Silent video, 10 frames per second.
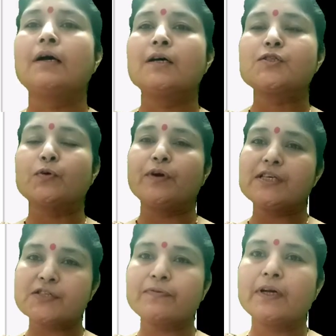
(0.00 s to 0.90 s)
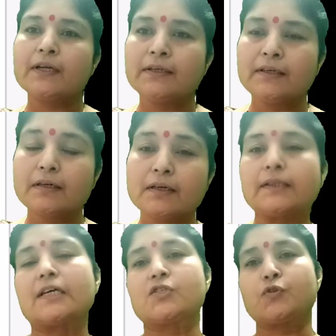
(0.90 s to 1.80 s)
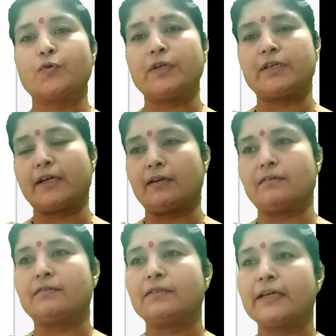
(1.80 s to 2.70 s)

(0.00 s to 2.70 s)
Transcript: So Iswaran, the storyteller.